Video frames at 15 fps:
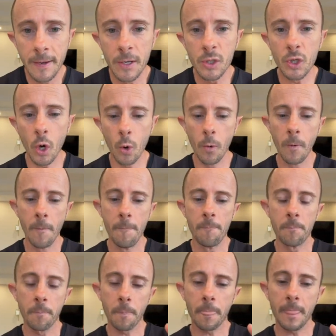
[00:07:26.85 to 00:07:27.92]
So
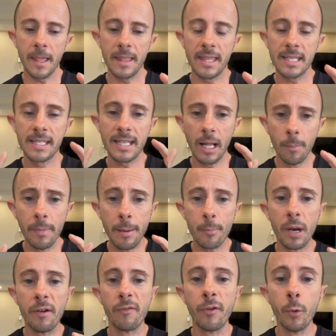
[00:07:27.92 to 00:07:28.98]
the cell
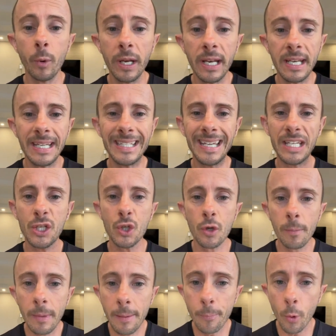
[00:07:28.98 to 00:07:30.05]
membrane fluidity is
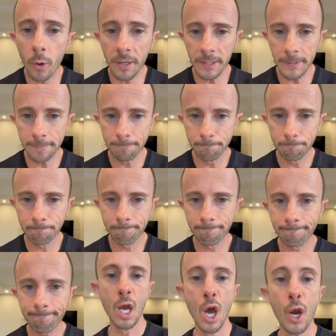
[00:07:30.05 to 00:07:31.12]
extremely important.
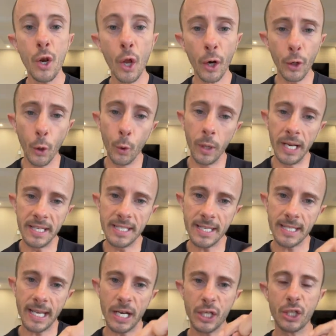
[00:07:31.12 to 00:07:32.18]
Not only is
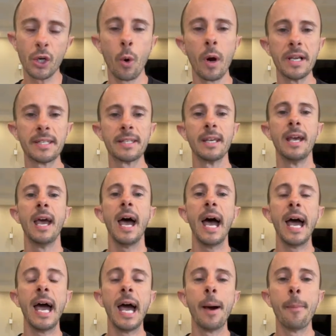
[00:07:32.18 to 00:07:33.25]
this gonna show us
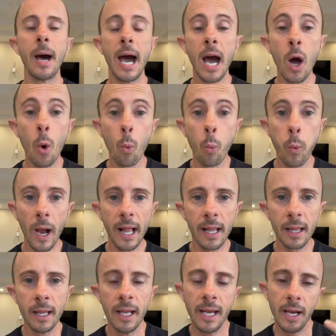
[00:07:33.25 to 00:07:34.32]
how
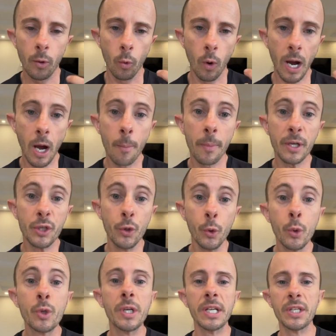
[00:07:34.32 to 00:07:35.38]
well or how much
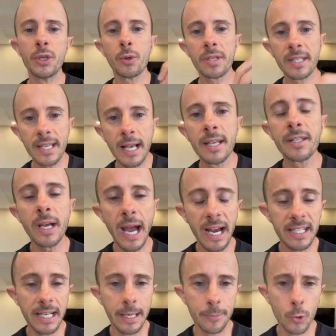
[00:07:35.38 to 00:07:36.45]
nutrients your cells are
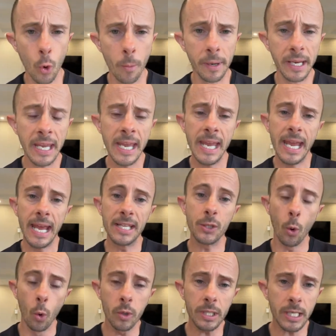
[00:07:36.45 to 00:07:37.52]
actually absorbing, it's
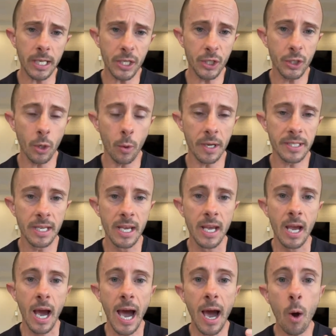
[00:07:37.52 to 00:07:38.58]
also gonna show us
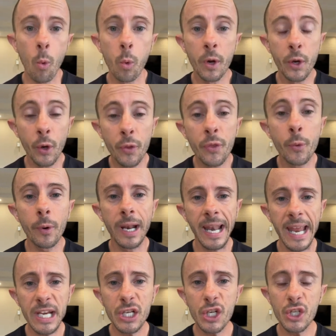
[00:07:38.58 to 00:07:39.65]
how good the
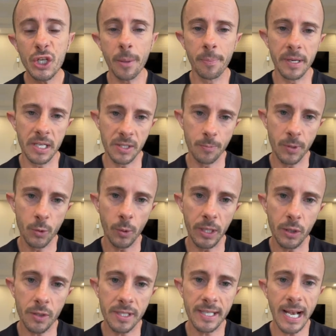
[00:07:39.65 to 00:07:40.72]
relationship is between
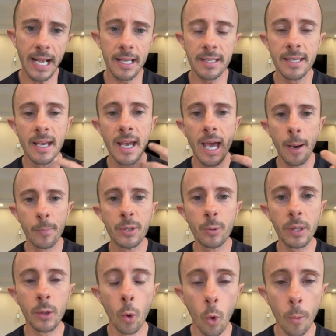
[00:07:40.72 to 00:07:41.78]
your cells and
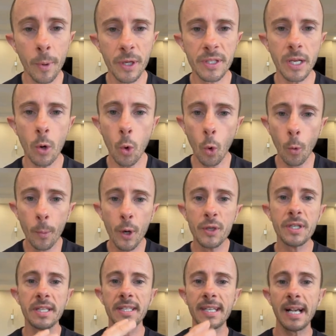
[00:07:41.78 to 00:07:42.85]
between the hormones. The hormones
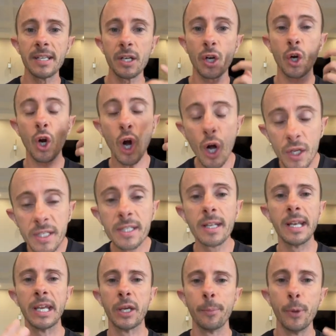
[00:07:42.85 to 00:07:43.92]
and cells are
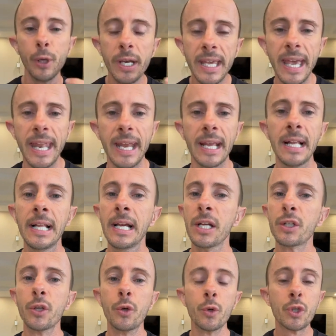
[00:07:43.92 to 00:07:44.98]
constantly communicating
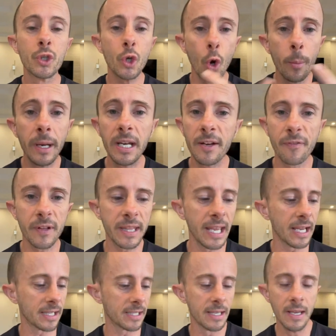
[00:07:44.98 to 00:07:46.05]
to do so many different
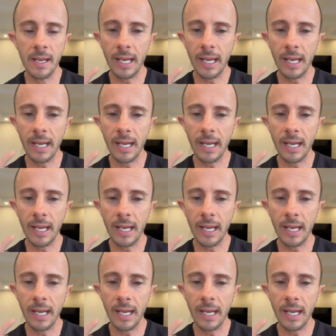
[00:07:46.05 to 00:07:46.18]
things.